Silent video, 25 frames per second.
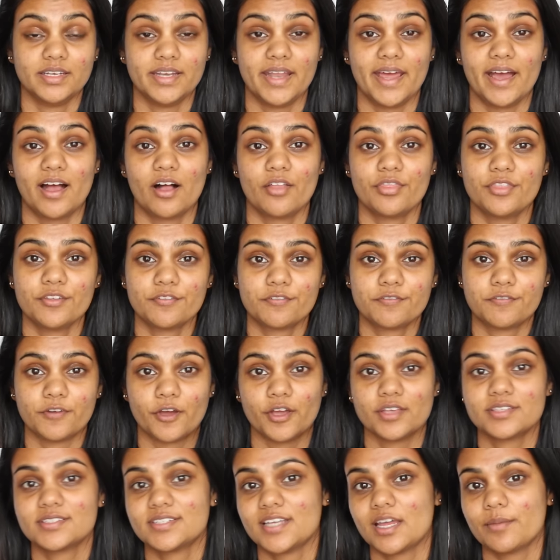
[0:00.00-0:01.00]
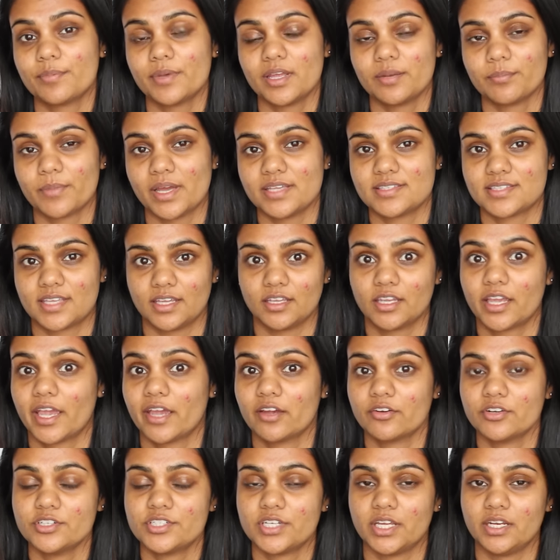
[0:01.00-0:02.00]
Now, the first step in my
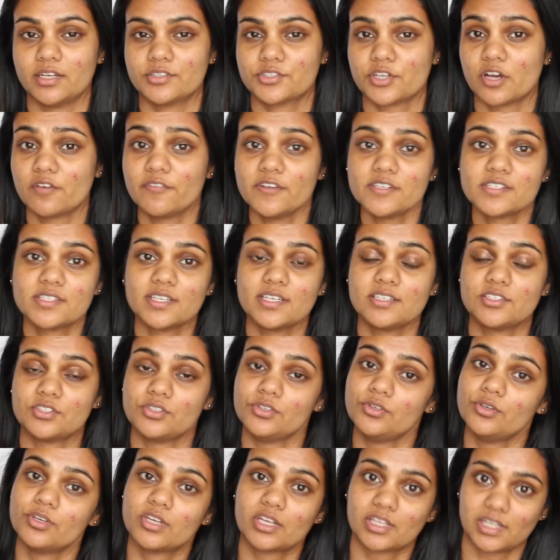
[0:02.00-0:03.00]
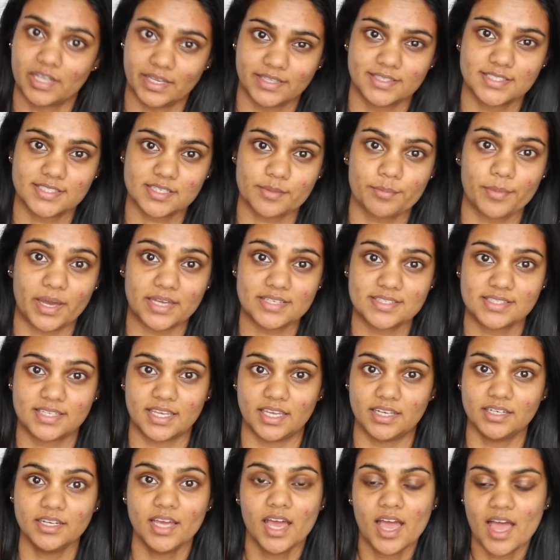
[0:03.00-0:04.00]
skincare routine is obviously to cleanse my
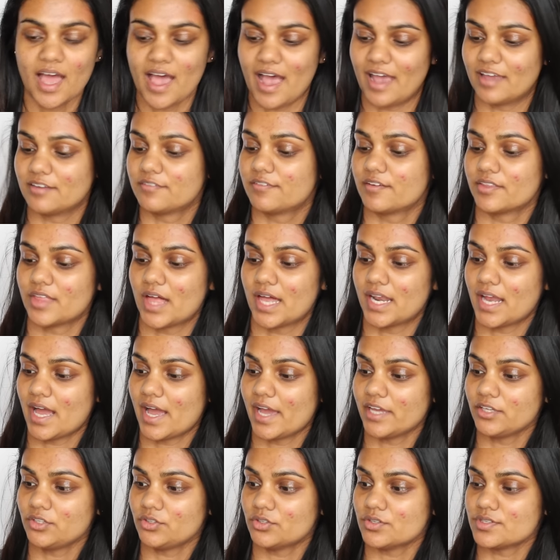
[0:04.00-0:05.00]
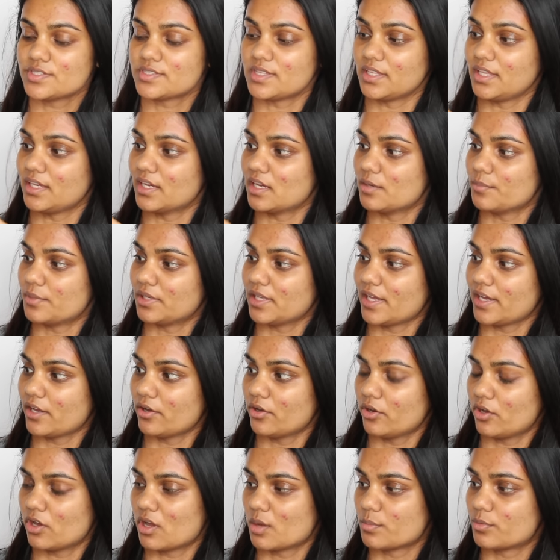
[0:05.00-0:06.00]
skin, and for that I use the
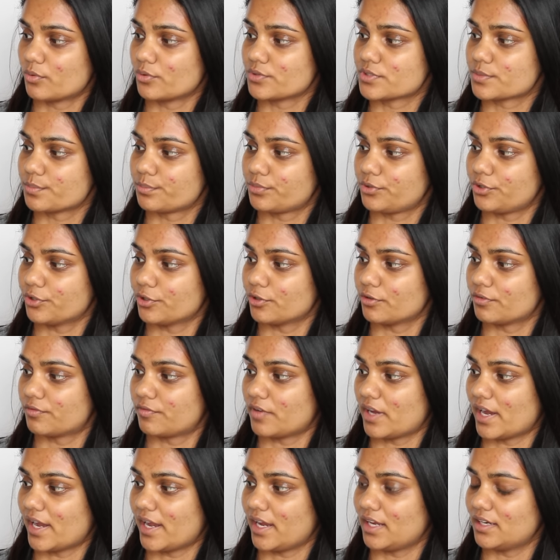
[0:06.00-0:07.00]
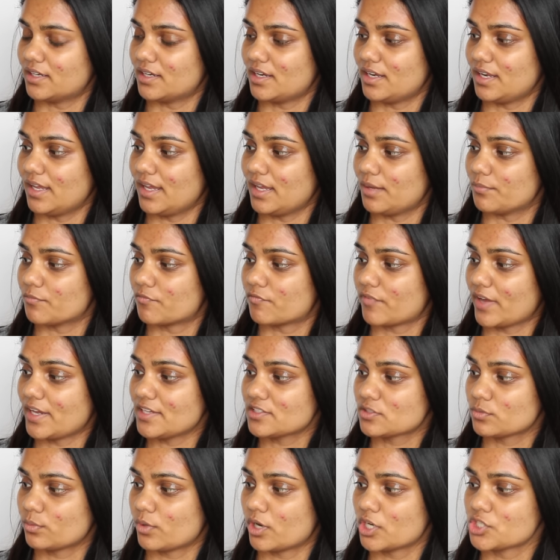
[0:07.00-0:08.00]
Himalaya Herbals Purifying Neem
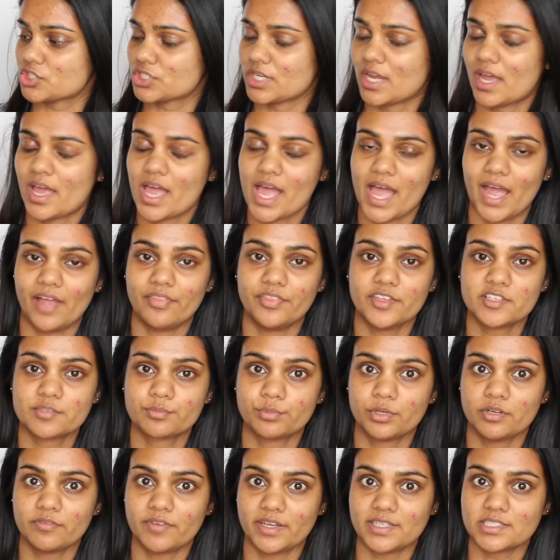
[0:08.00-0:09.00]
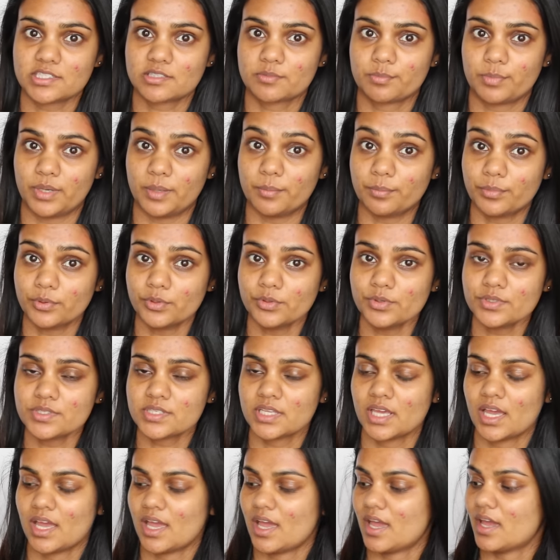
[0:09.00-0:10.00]
Face Wash, and this prevents
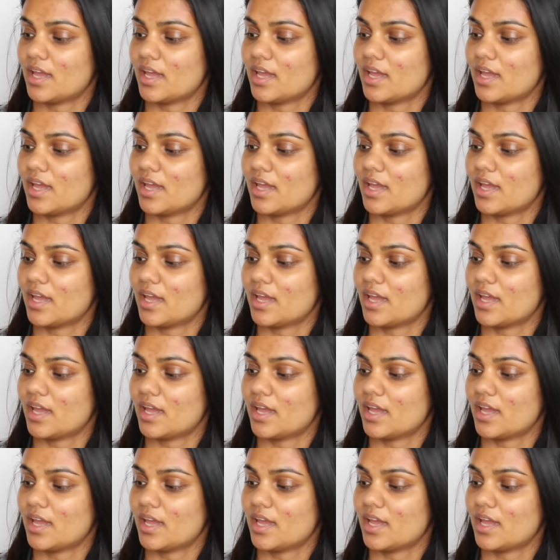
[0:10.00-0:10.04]
pimples.